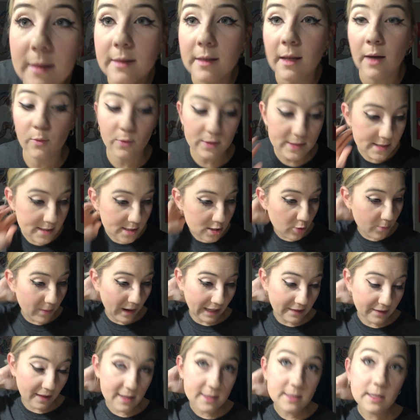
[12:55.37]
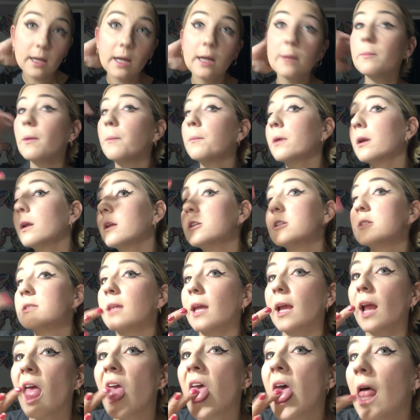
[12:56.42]
That wasn't so bad that time. I'm gonna just
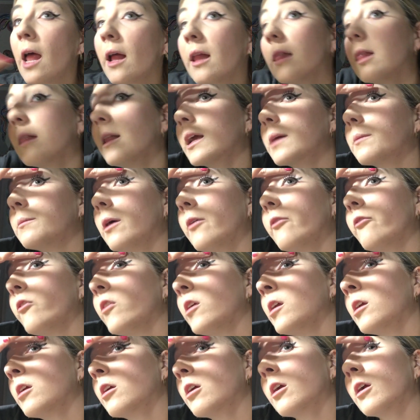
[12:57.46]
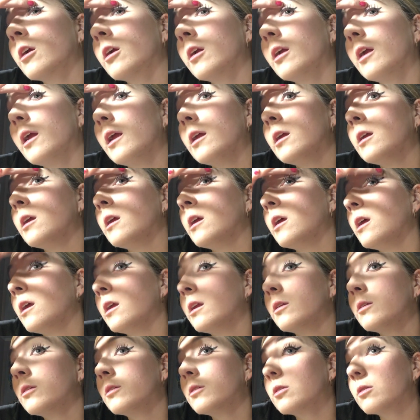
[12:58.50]
like lick my finger
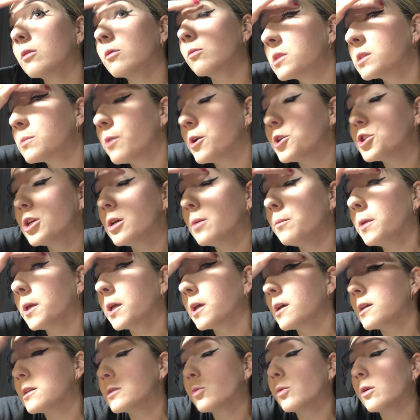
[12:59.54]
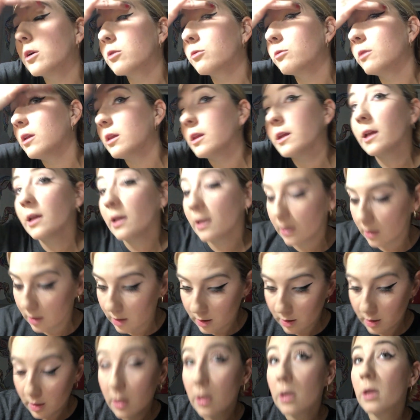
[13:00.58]
and smudge it because we're really
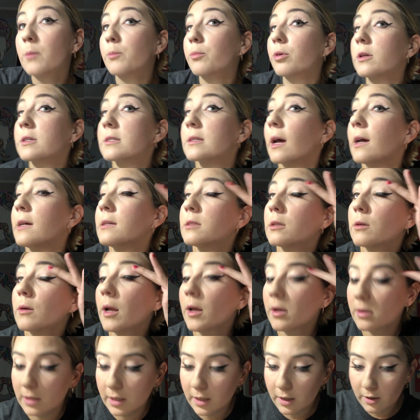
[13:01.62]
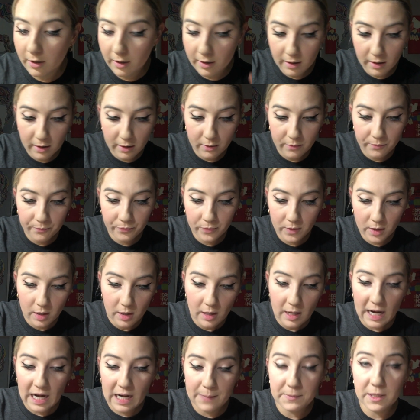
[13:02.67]
precise around here, you know?
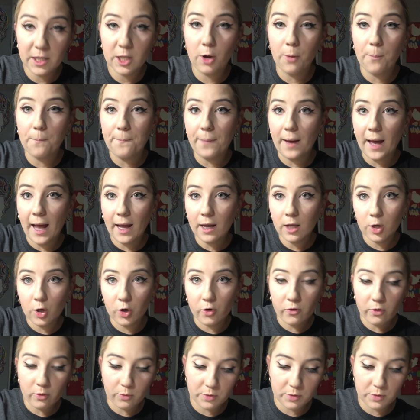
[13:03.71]
And I'm gonna go back over